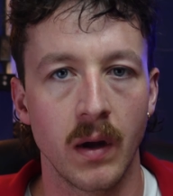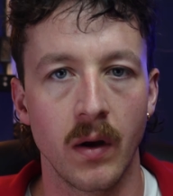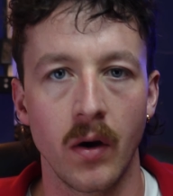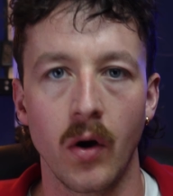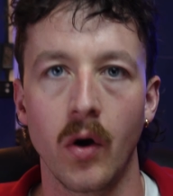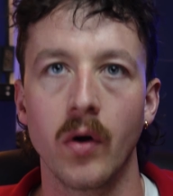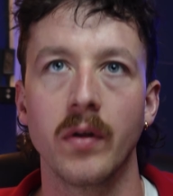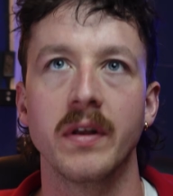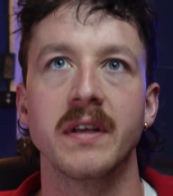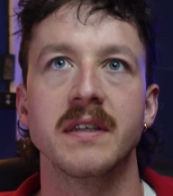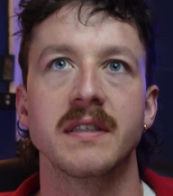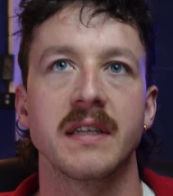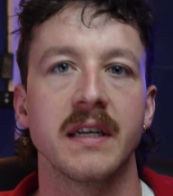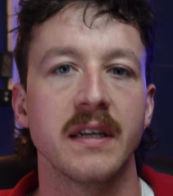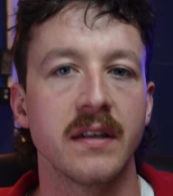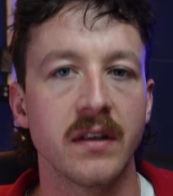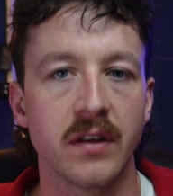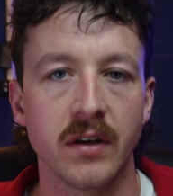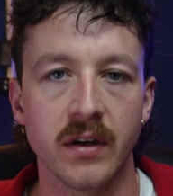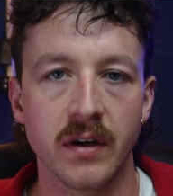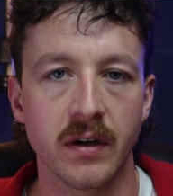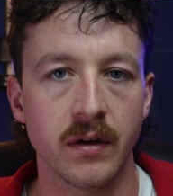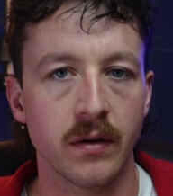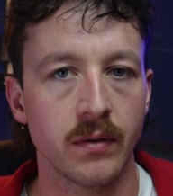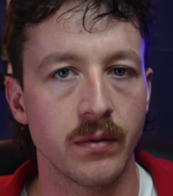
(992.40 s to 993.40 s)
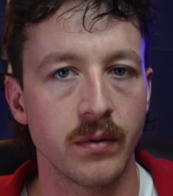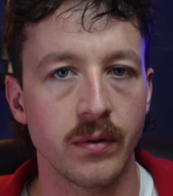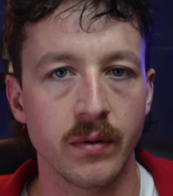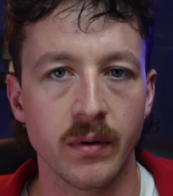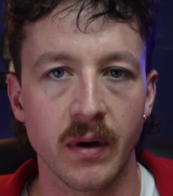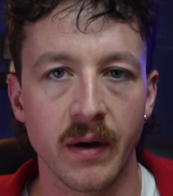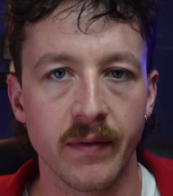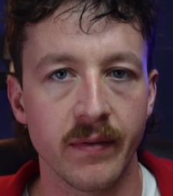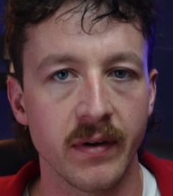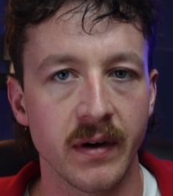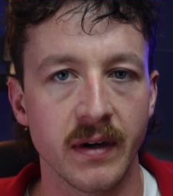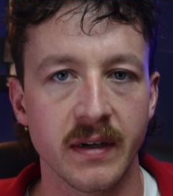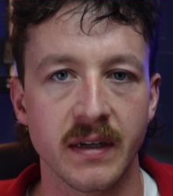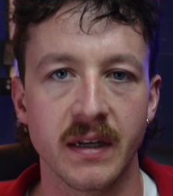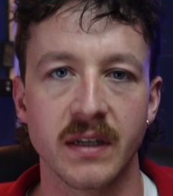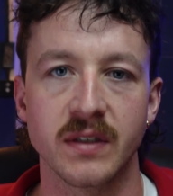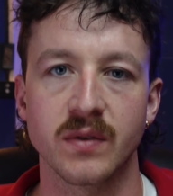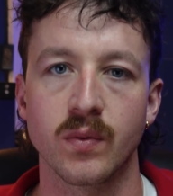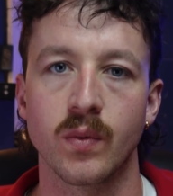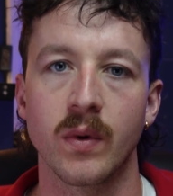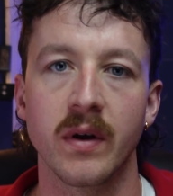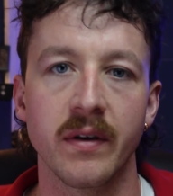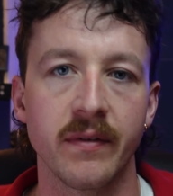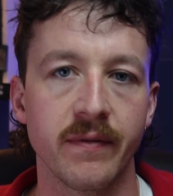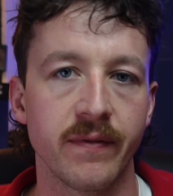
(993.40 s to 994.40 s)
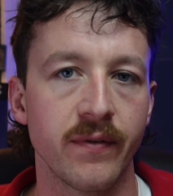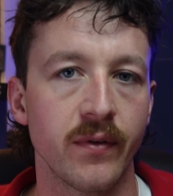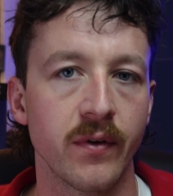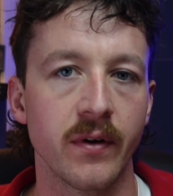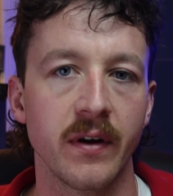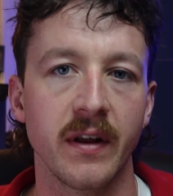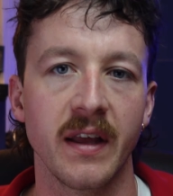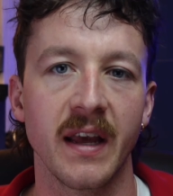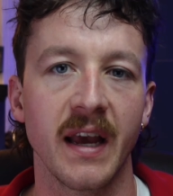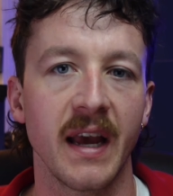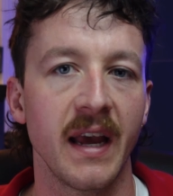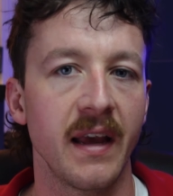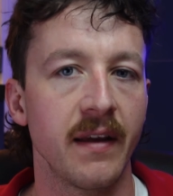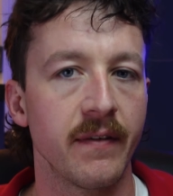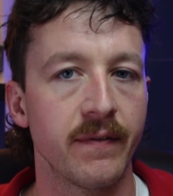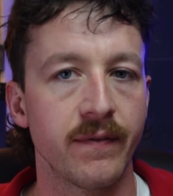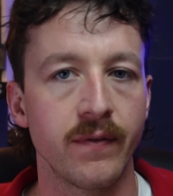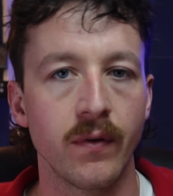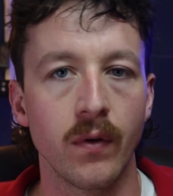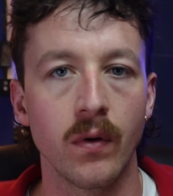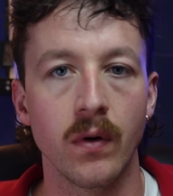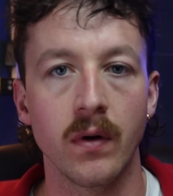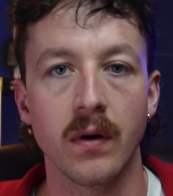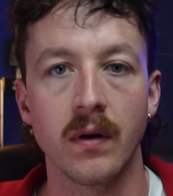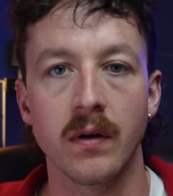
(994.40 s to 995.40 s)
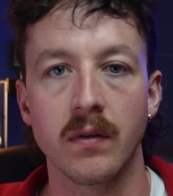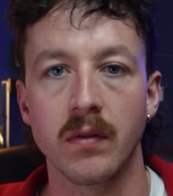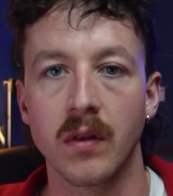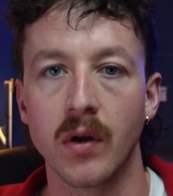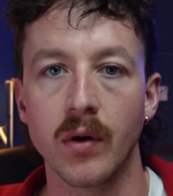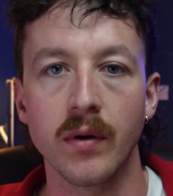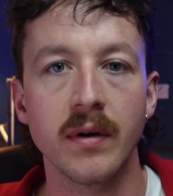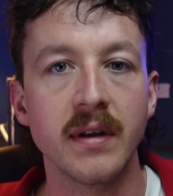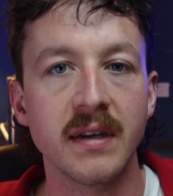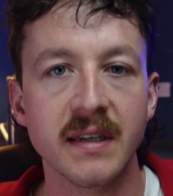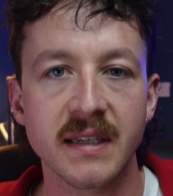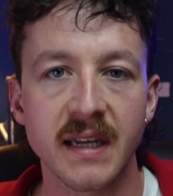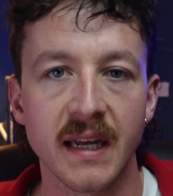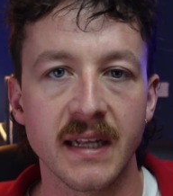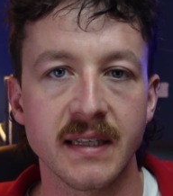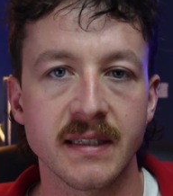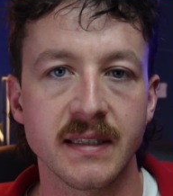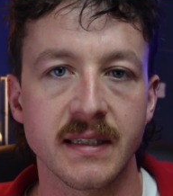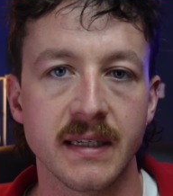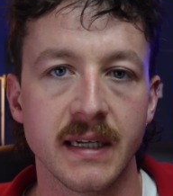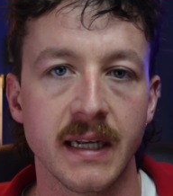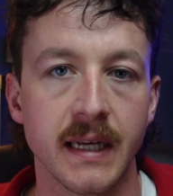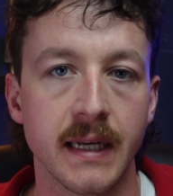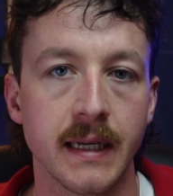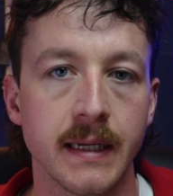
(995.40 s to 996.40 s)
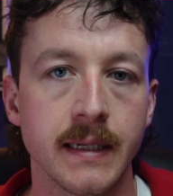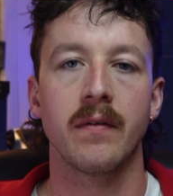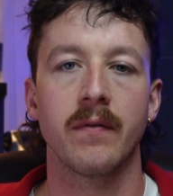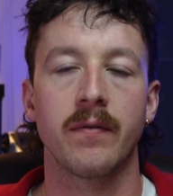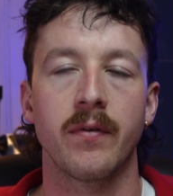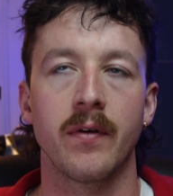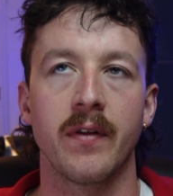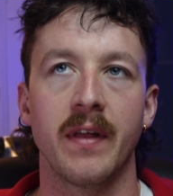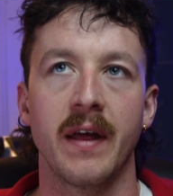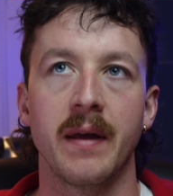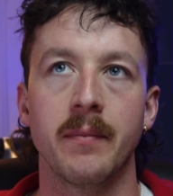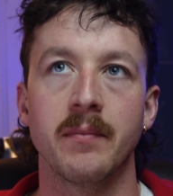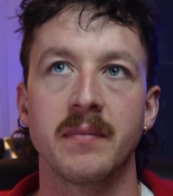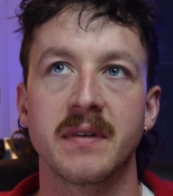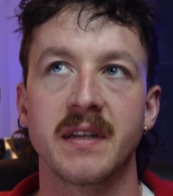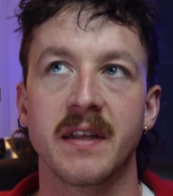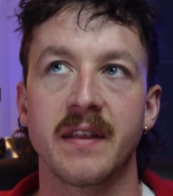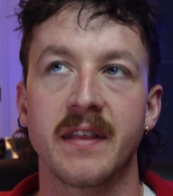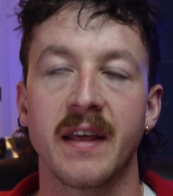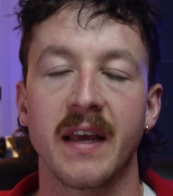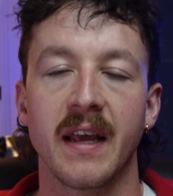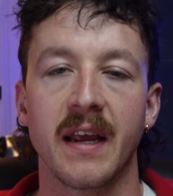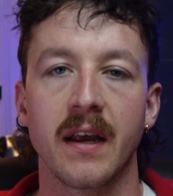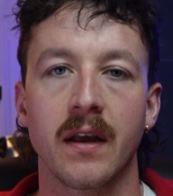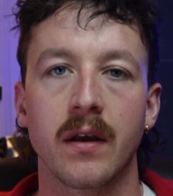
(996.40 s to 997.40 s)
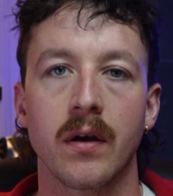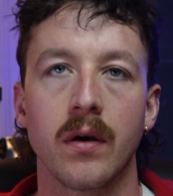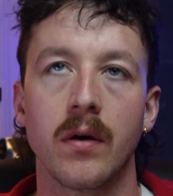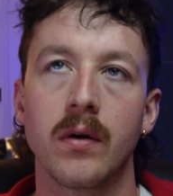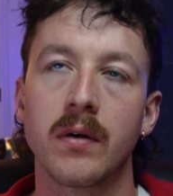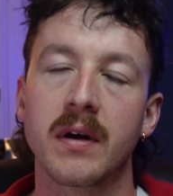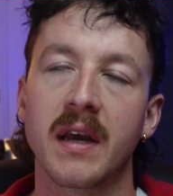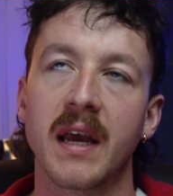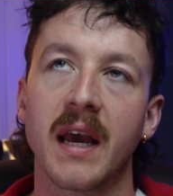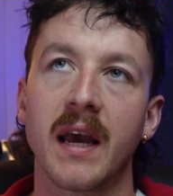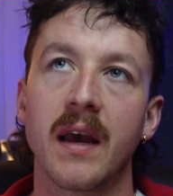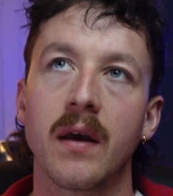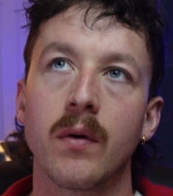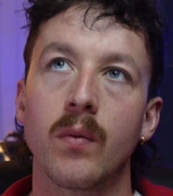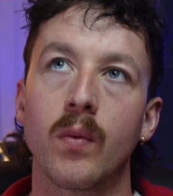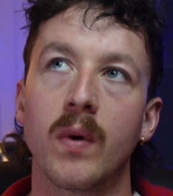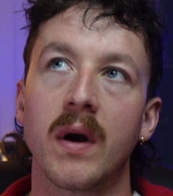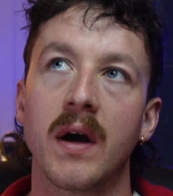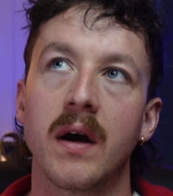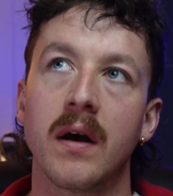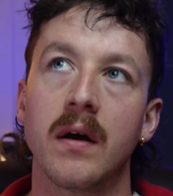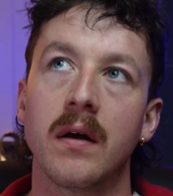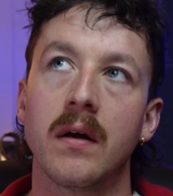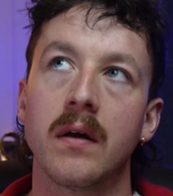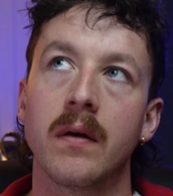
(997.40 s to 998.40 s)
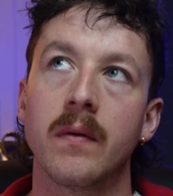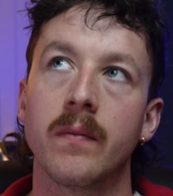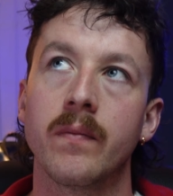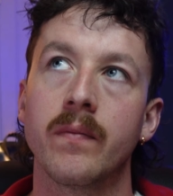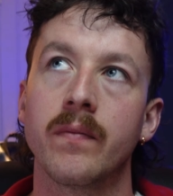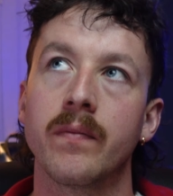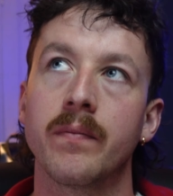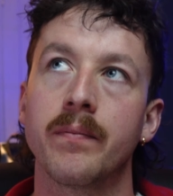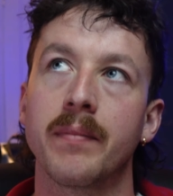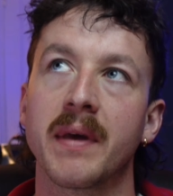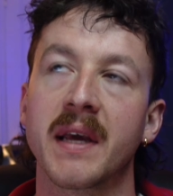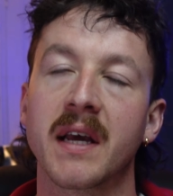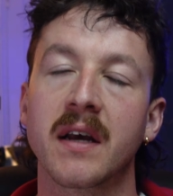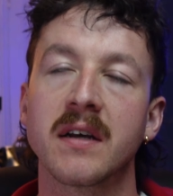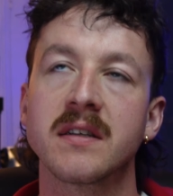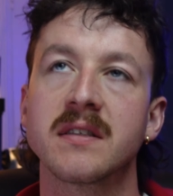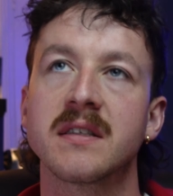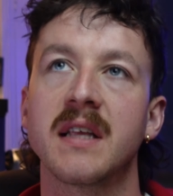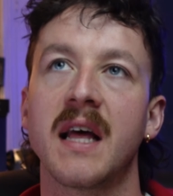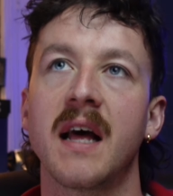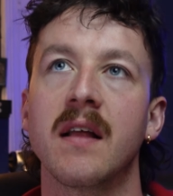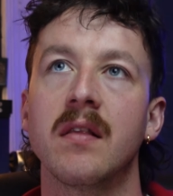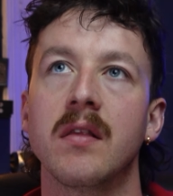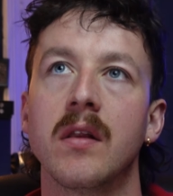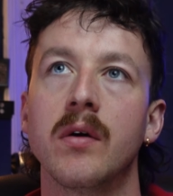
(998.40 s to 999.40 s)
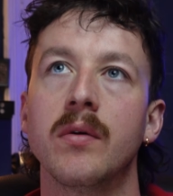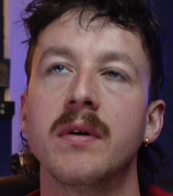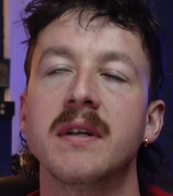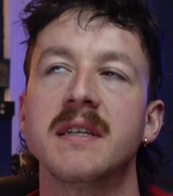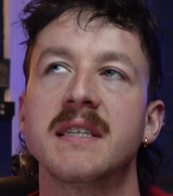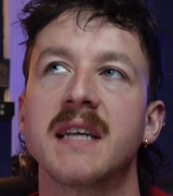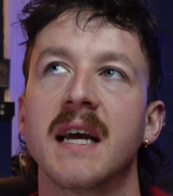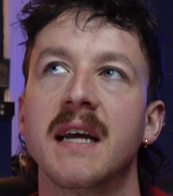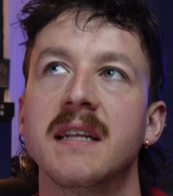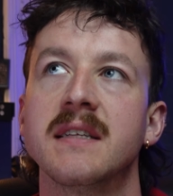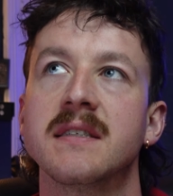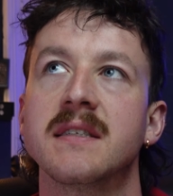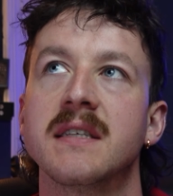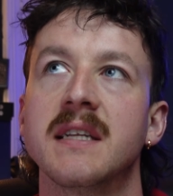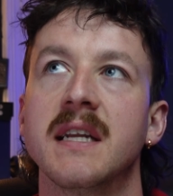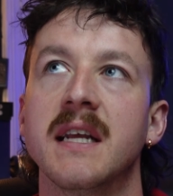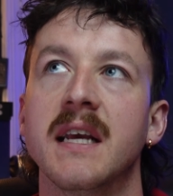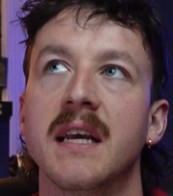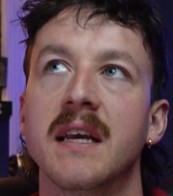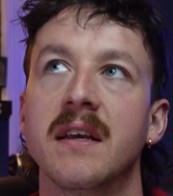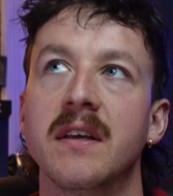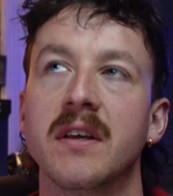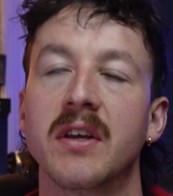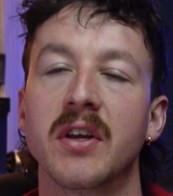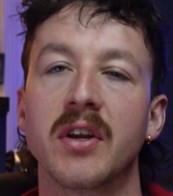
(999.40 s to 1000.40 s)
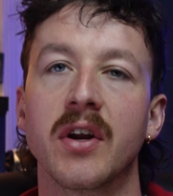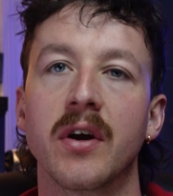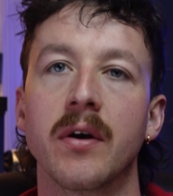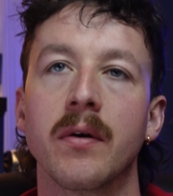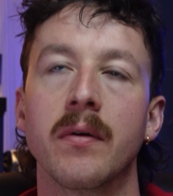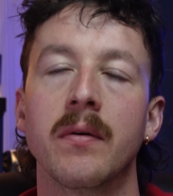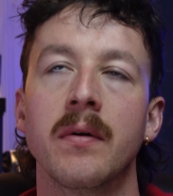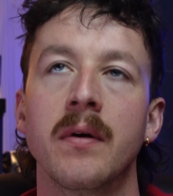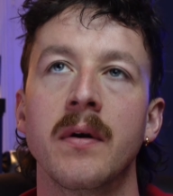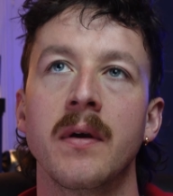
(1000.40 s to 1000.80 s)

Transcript: Ollie Ziedler or whoever does 148 for low intensity, for them to think, okay, well, because that low intensity, you know,